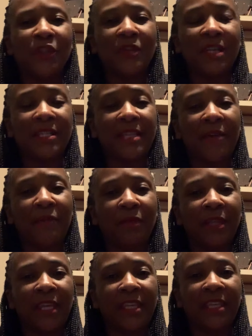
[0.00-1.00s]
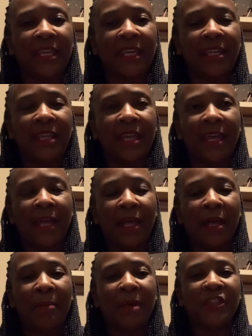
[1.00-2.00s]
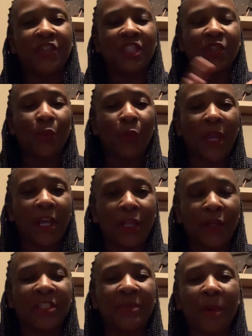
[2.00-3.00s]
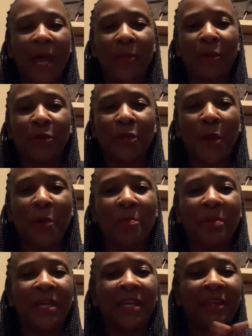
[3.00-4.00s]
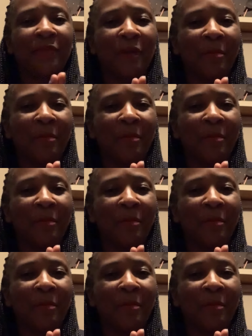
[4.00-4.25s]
you can definitely get just a regular spiral notebook from